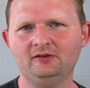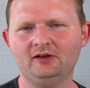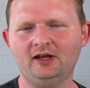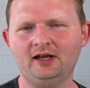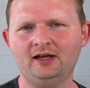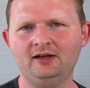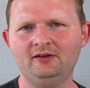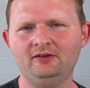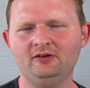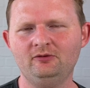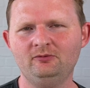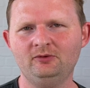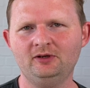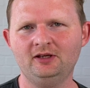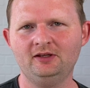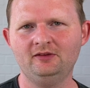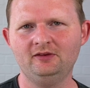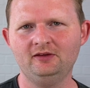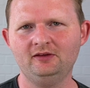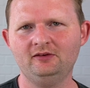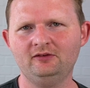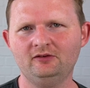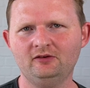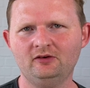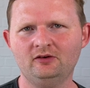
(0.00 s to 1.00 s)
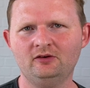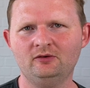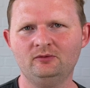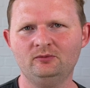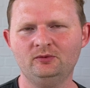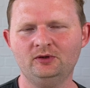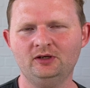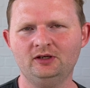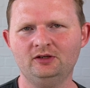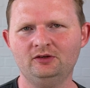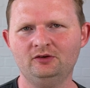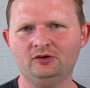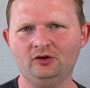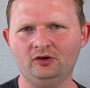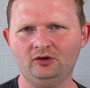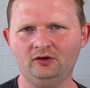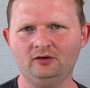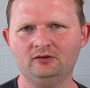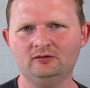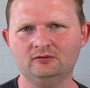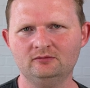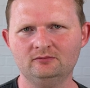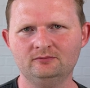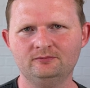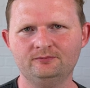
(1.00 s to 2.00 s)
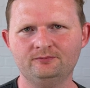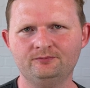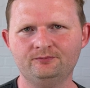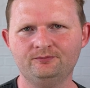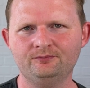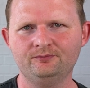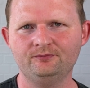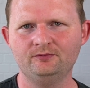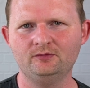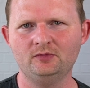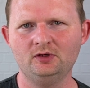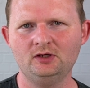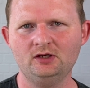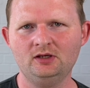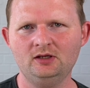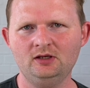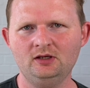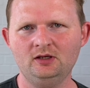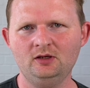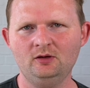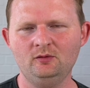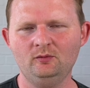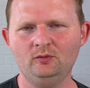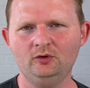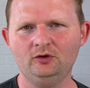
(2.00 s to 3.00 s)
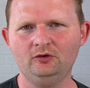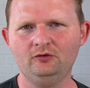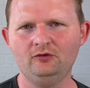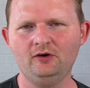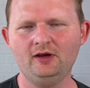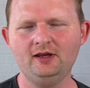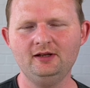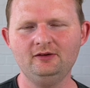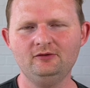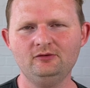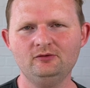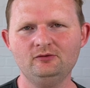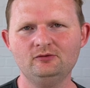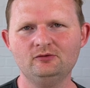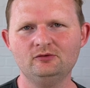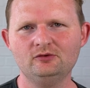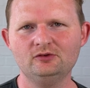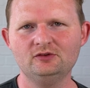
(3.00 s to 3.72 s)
either we are this or we are not. But try to